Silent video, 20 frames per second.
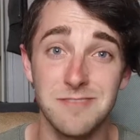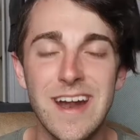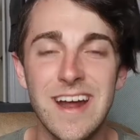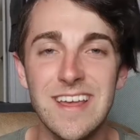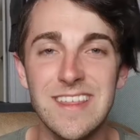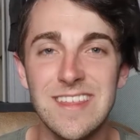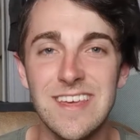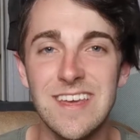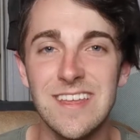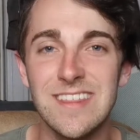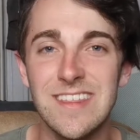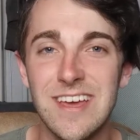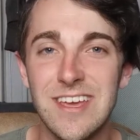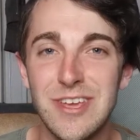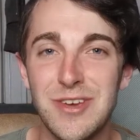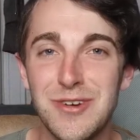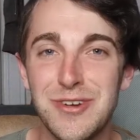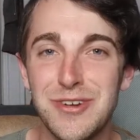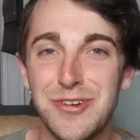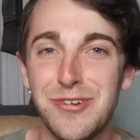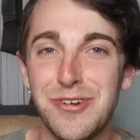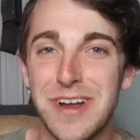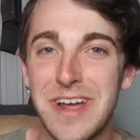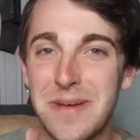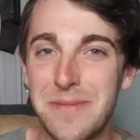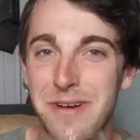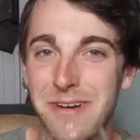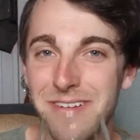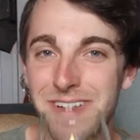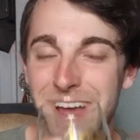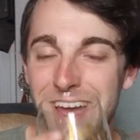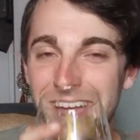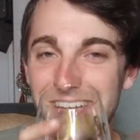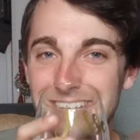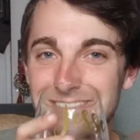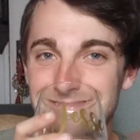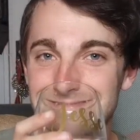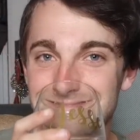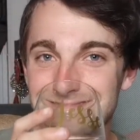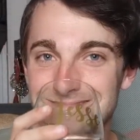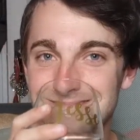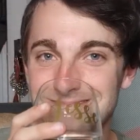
And I think that you would agree, am I right?